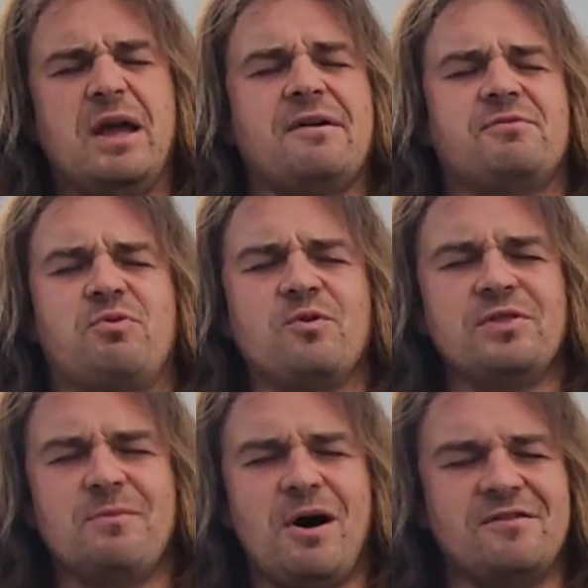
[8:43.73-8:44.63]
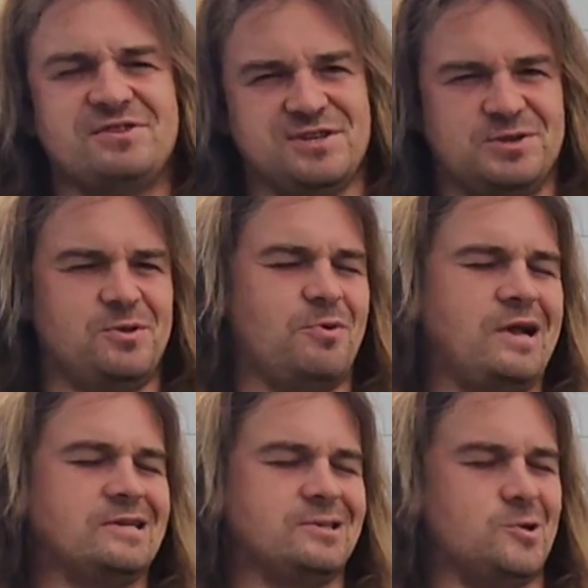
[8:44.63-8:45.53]
to prune them off just so the
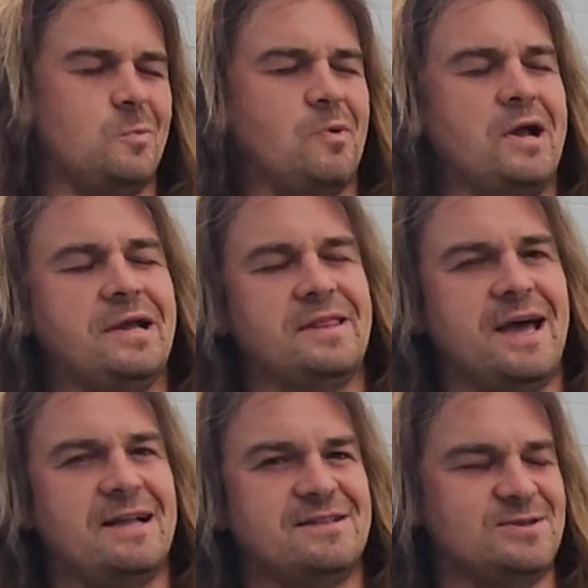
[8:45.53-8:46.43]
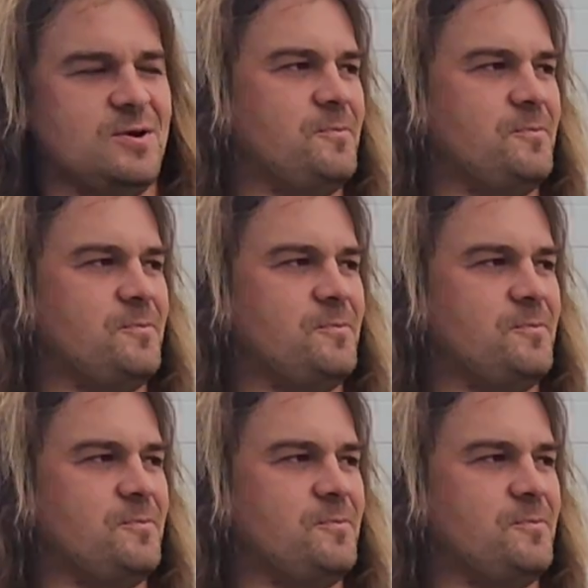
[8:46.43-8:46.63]
branches don't break in that. So,